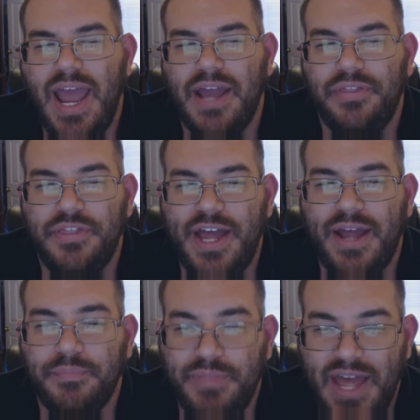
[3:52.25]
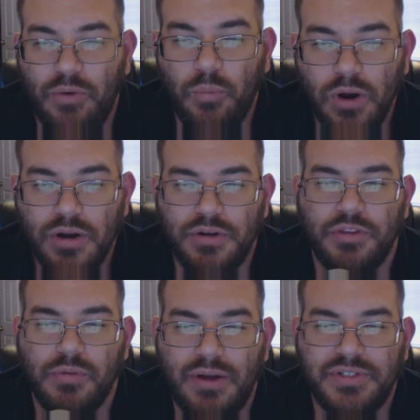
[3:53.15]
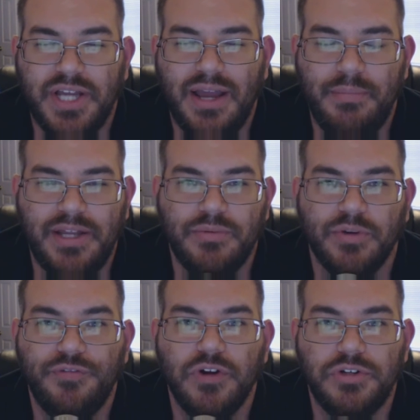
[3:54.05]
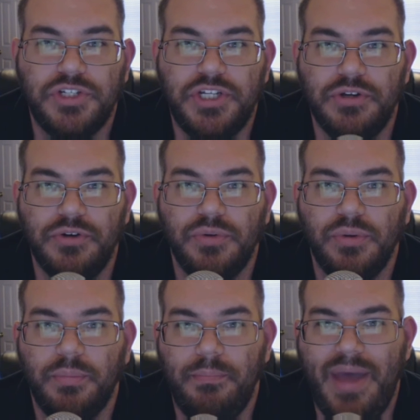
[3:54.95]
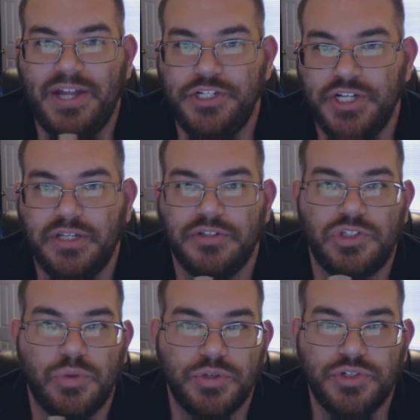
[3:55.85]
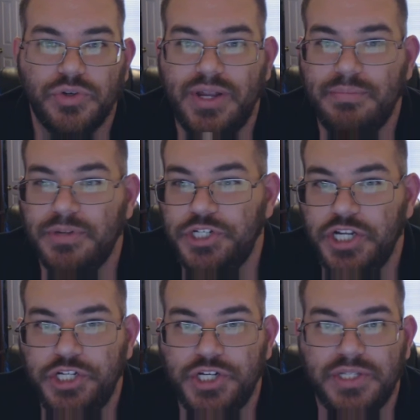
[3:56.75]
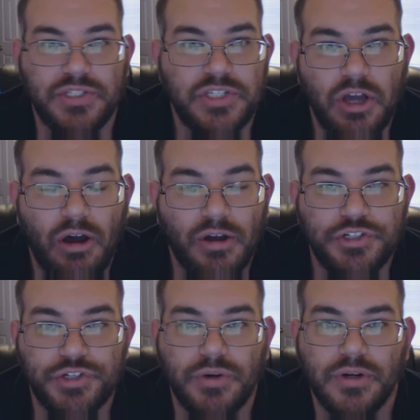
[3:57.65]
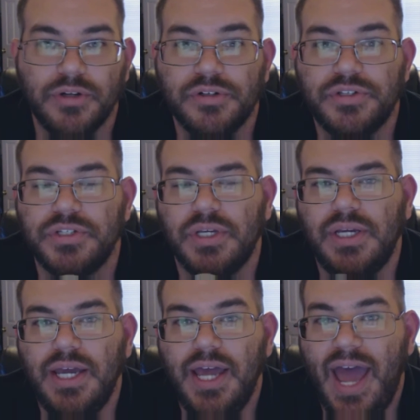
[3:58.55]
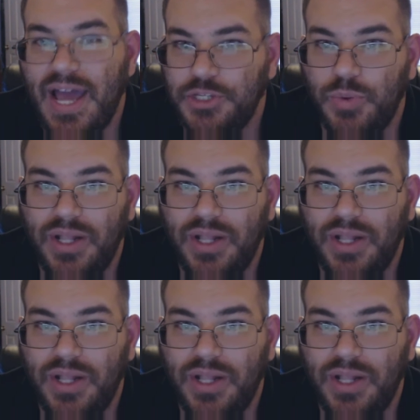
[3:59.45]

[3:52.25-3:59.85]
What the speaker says: And that word throughout time had referred to magic, sorcery, magicians, conjurers, as